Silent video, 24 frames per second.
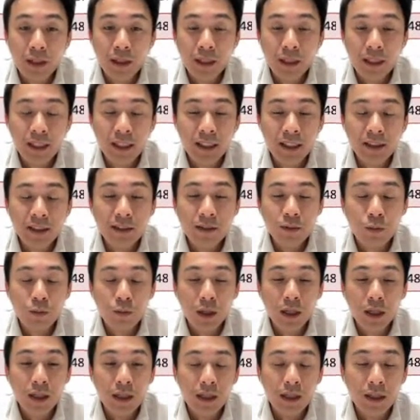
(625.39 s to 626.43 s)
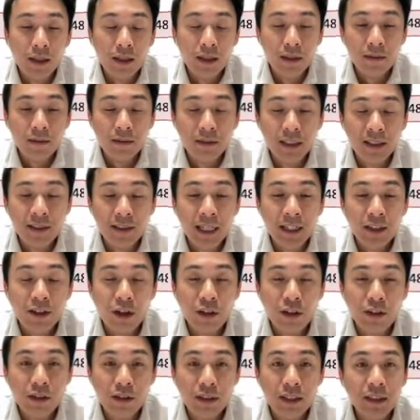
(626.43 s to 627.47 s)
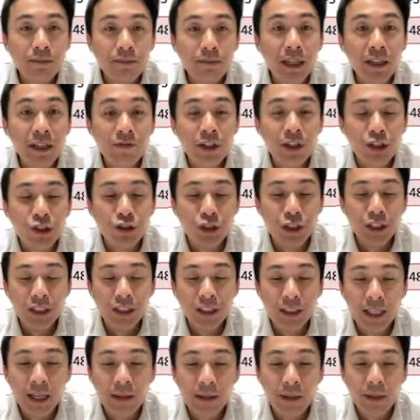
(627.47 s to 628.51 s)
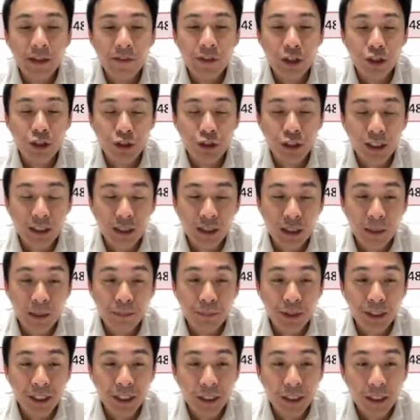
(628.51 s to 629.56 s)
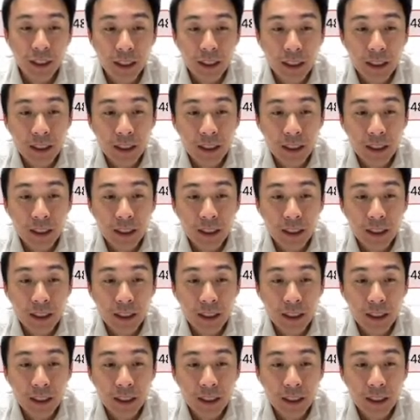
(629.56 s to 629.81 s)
it is uh, this tech not this manufacturing tech manufacturing company.